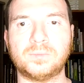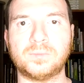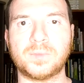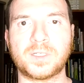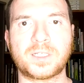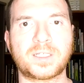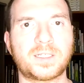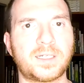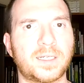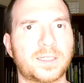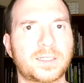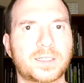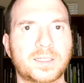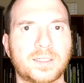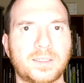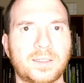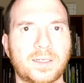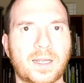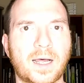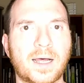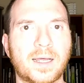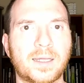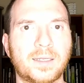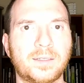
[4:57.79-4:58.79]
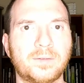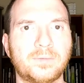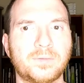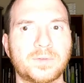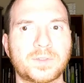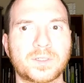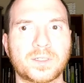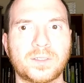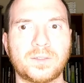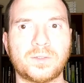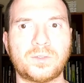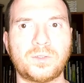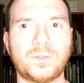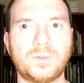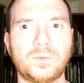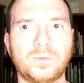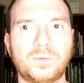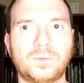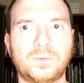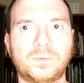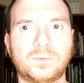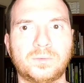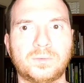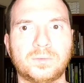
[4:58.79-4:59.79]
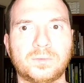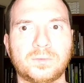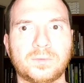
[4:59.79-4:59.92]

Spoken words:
sticks and knives to